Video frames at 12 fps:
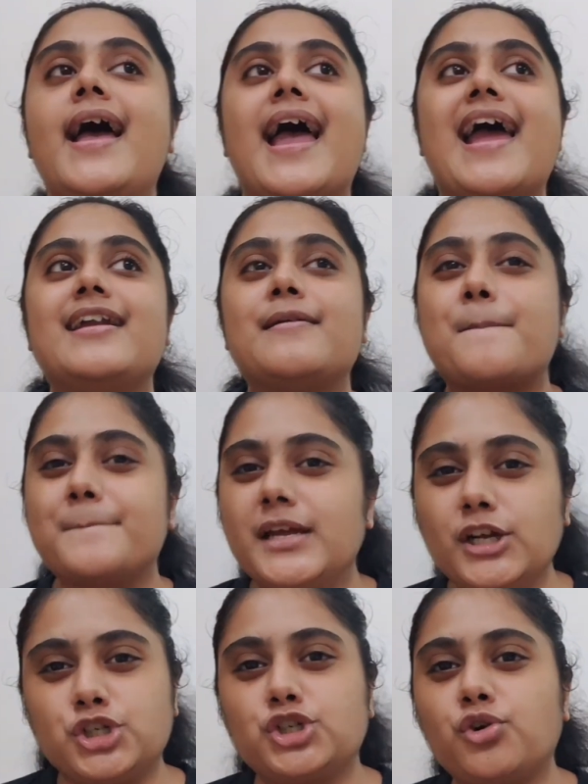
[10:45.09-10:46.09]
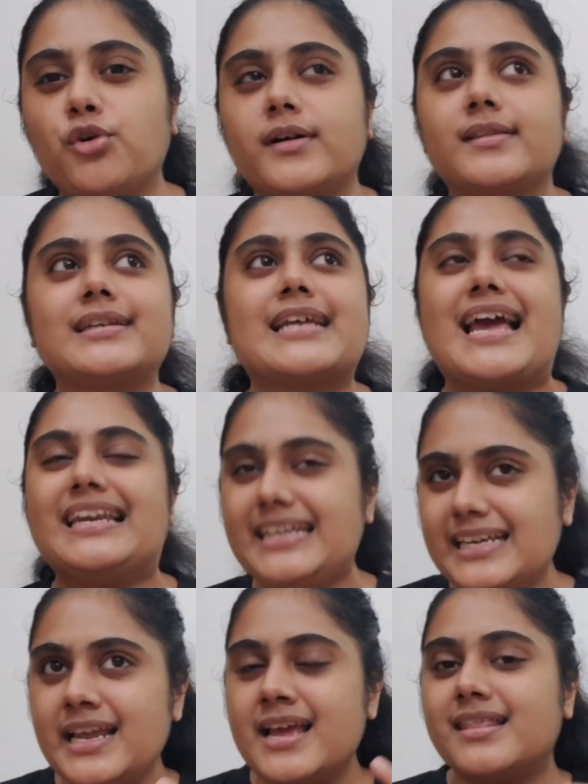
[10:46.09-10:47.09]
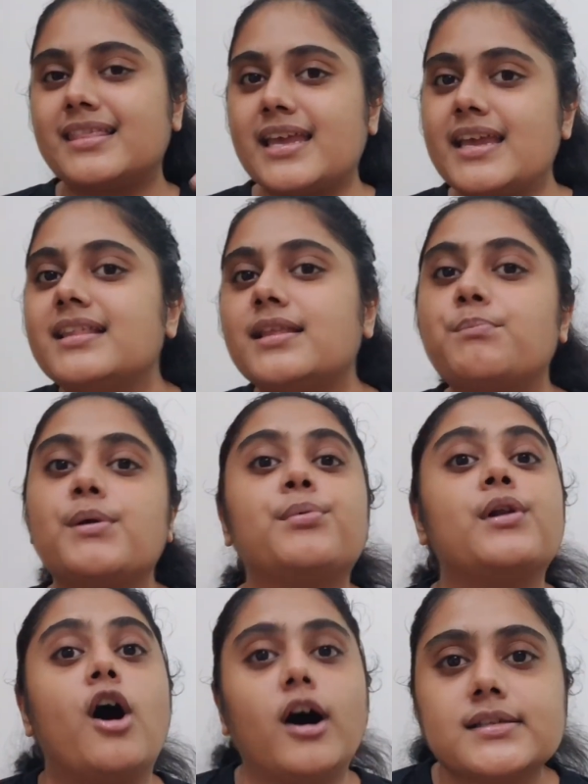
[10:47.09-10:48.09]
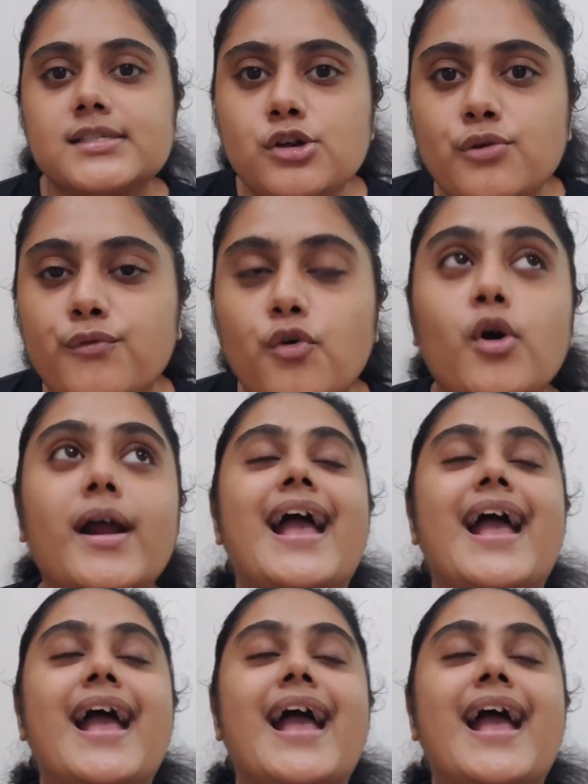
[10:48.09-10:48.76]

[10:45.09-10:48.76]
and make sure that anything that people ask you for,